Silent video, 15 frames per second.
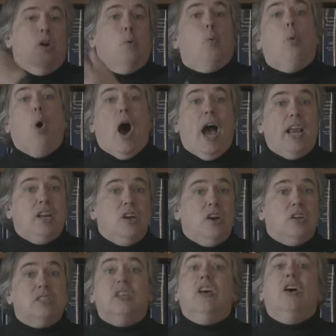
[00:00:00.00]
Why
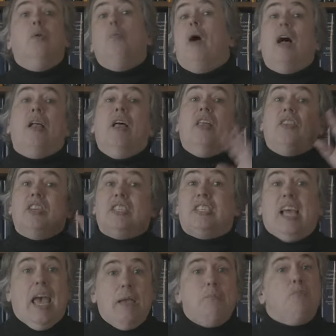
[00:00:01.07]
not? Well, the
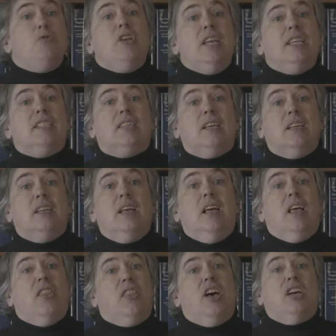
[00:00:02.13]
same reason
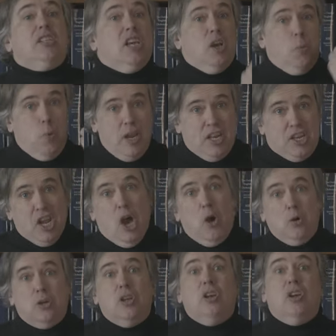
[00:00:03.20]
that we
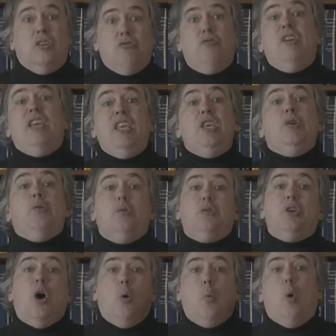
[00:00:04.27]
don't
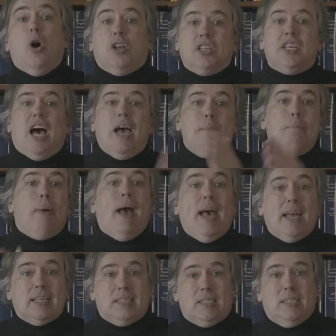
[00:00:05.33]
reuse one-time
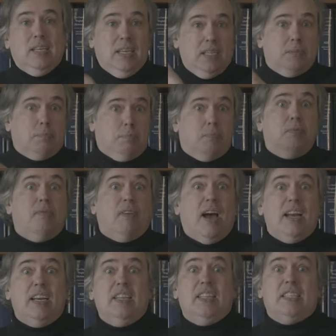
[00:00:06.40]
pads. It's
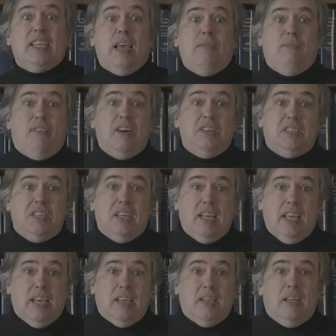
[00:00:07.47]
providing the same function
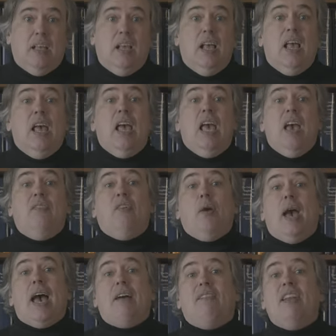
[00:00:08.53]
here. If you
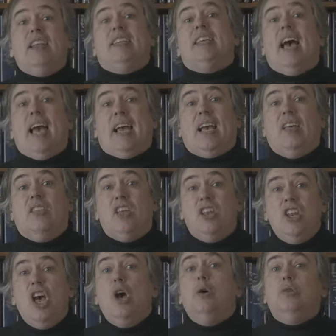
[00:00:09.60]
have an attacker that
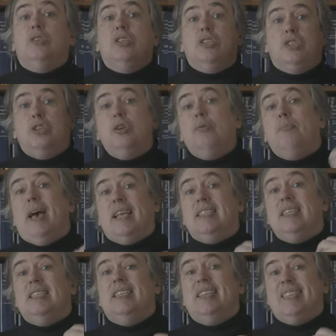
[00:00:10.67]
knows that two
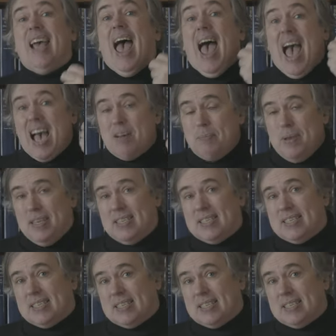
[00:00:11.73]
messages have been